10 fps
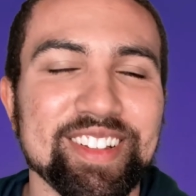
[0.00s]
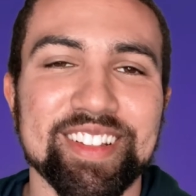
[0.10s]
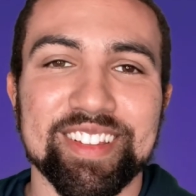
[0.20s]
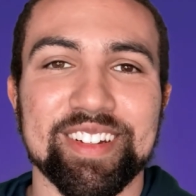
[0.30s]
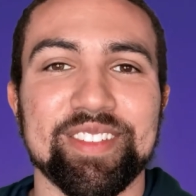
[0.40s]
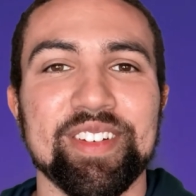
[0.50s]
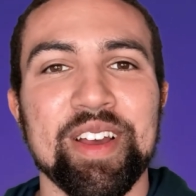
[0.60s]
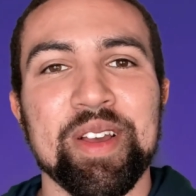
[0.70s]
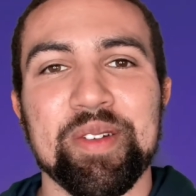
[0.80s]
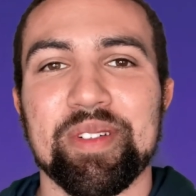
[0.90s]
love
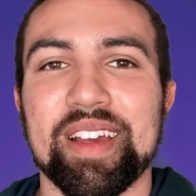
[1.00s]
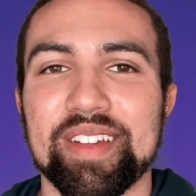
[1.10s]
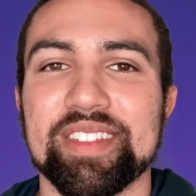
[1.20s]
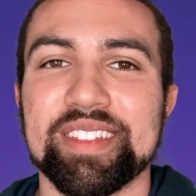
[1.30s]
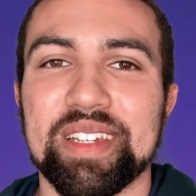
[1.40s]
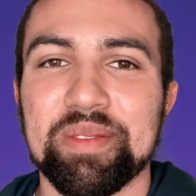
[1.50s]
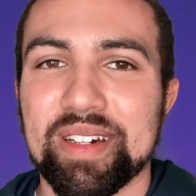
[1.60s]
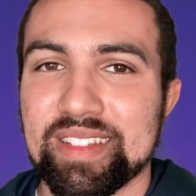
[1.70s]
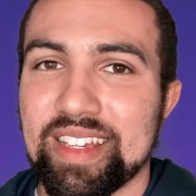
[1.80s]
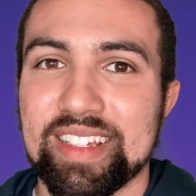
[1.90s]
what I have to say
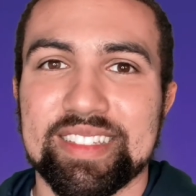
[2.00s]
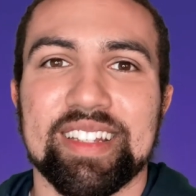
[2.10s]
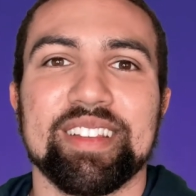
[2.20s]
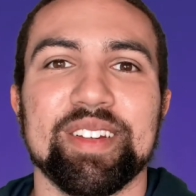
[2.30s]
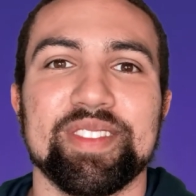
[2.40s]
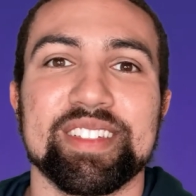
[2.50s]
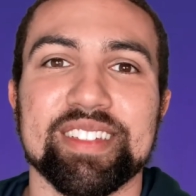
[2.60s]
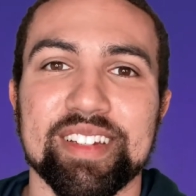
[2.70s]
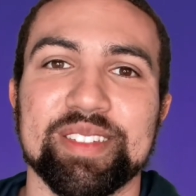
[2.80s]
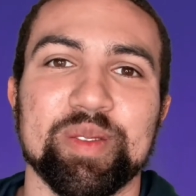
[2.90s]
about things, and I love
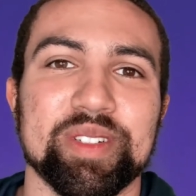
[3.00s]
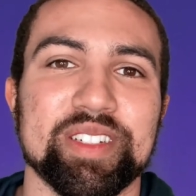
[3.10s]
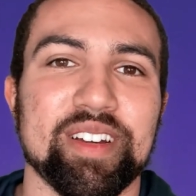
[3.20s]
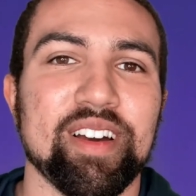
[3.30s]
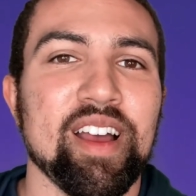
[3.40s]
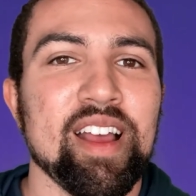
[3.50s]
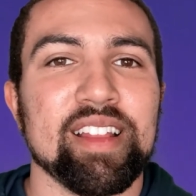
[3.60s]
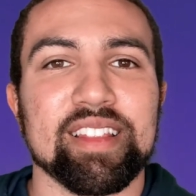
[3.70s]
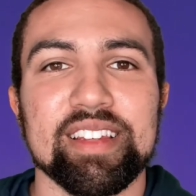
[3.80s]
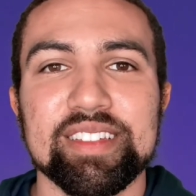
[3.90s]
discussing with y'all.
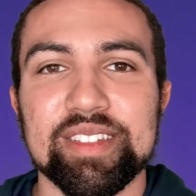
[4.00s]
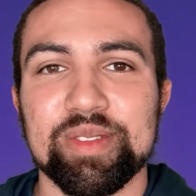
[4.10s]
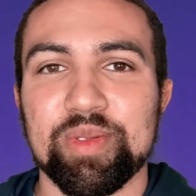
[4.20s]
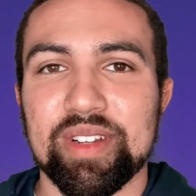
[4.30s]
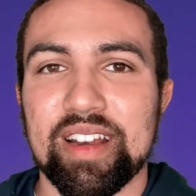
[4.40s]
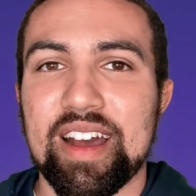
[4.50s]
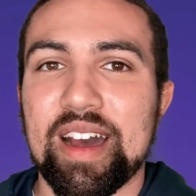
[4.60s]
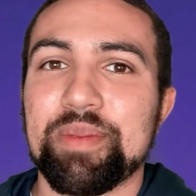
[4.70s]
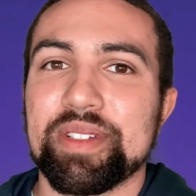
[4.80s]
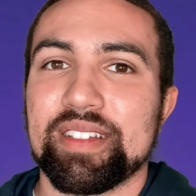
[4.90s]
This is one of the
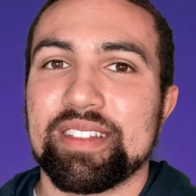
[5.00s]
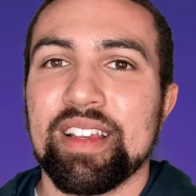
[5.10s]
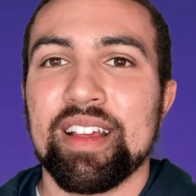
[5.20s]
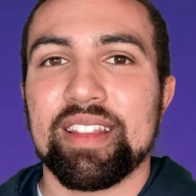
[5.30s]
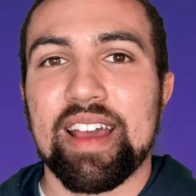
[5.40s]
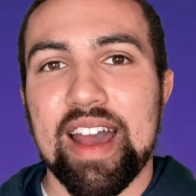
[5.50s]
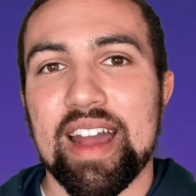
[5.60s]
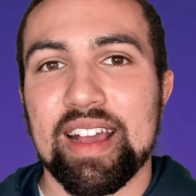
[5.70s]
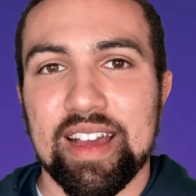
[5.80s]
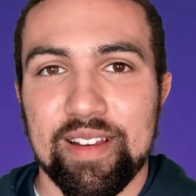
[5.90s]
options that I
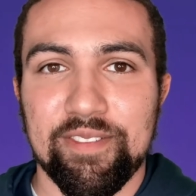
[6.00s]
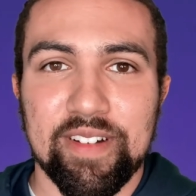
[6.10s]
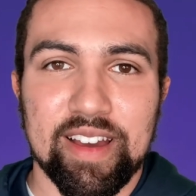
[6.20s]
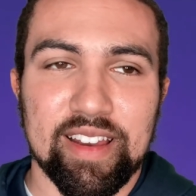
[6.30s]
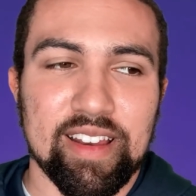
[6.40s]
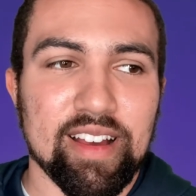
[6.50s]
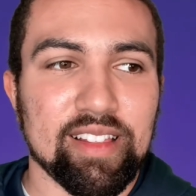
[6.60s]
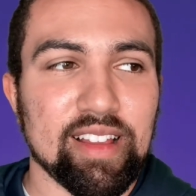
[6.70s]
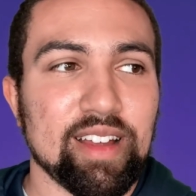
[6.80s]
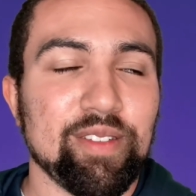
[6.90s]
kind of find a
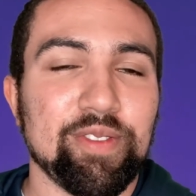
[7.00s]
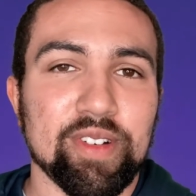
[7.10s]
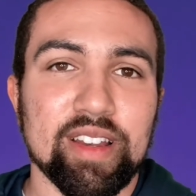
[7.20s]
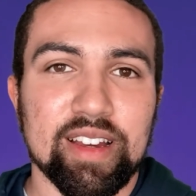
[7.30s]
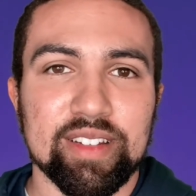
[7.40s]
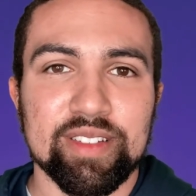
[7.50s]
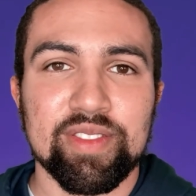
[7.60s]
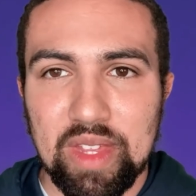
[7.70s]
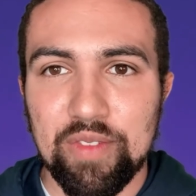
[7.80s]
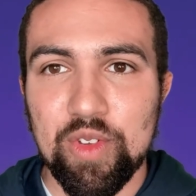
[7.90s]
lot of fun out of.
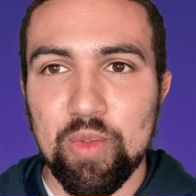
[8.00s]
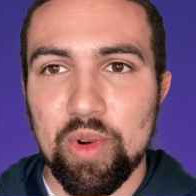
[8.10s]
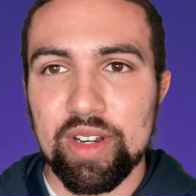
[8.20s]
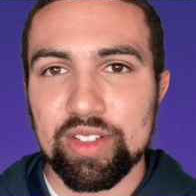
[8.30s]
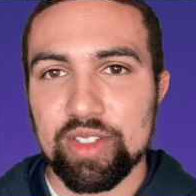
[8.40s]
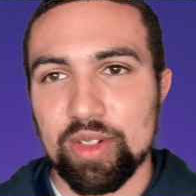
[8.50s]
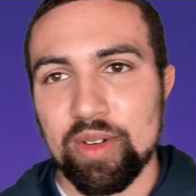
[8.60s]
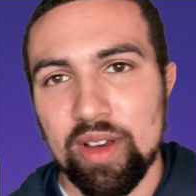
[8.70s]
If you wanted to,